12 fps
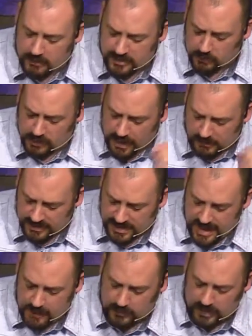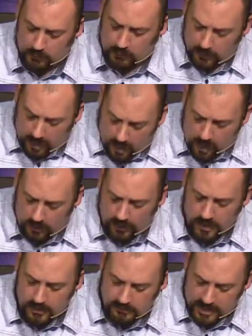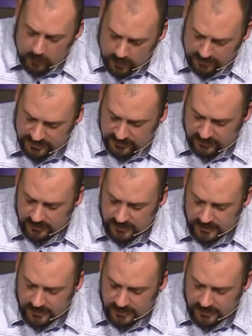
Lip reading: but there will come a day when it will all be worth it.